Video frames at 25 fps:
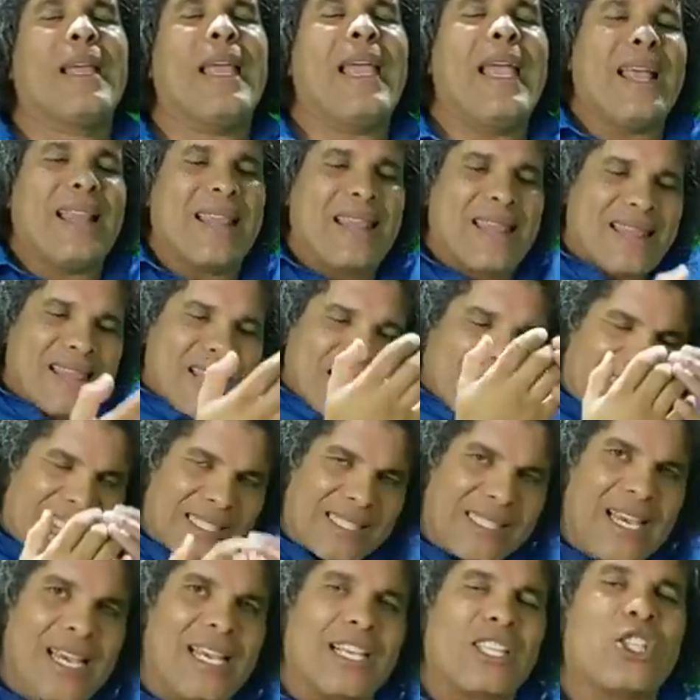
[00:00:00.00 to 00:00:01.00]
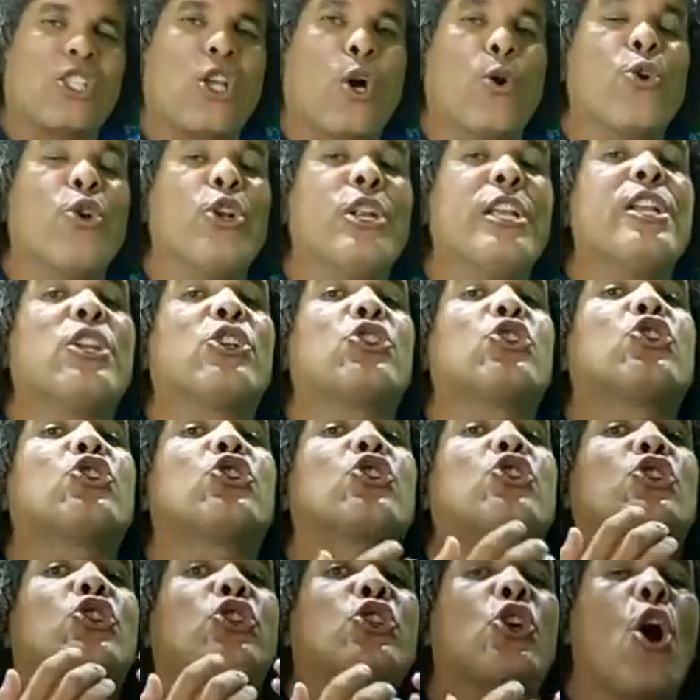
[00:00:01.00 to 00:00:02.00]
now, you need a
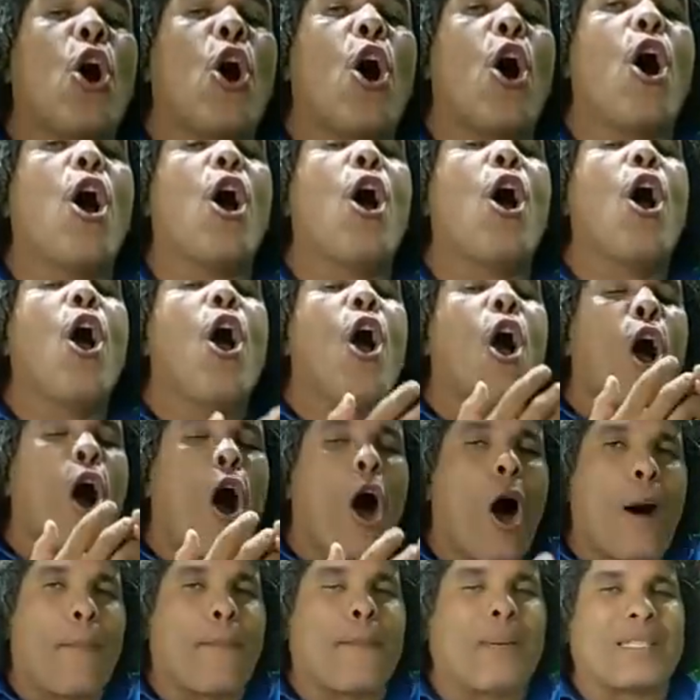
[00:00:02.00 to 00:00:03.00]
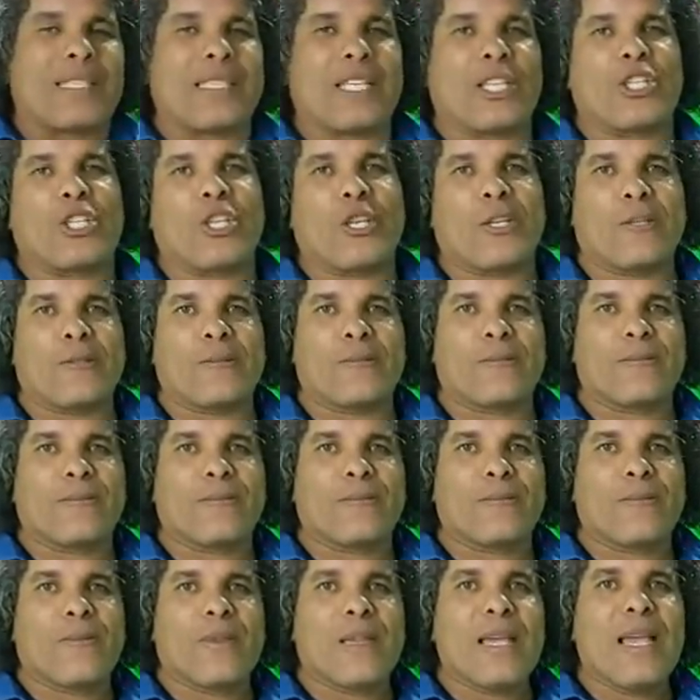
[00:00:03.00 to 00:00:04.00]
strong opposition.
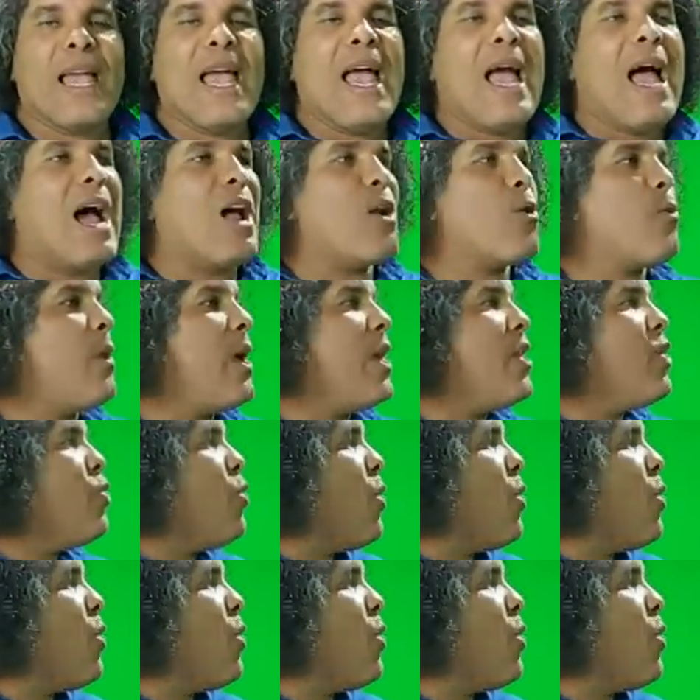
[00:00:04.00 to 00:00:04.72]
And when